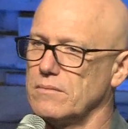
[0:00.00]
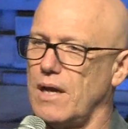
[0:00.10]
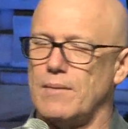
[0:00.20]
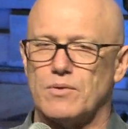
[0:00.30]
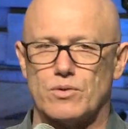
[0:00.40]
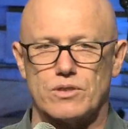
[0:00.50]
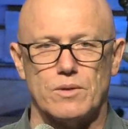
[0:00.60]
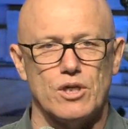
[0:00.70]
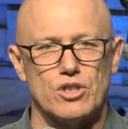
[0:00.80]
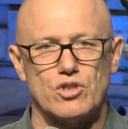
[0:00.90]
I'm going to worship.
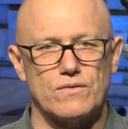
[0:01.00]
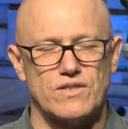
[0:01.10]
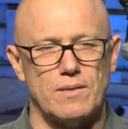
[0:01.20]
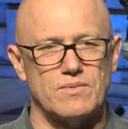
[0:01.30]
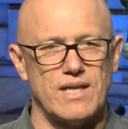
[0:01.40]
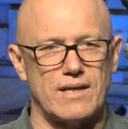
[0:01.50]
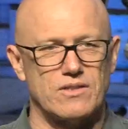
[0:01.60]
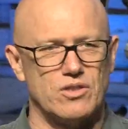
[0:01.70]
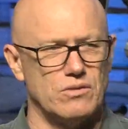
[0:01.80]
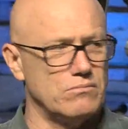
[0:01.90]
So if something's out of
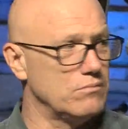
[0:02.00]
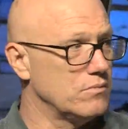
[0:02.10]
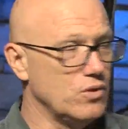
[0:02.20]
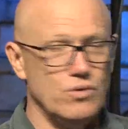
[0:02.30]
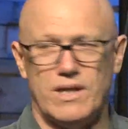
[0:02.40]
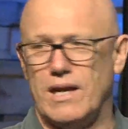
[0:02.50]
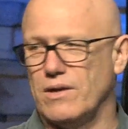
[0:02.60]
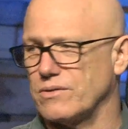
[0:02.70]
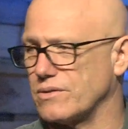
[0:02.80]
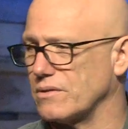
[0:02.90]
tune, who
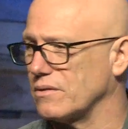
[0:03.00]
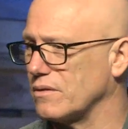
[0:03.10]
cares?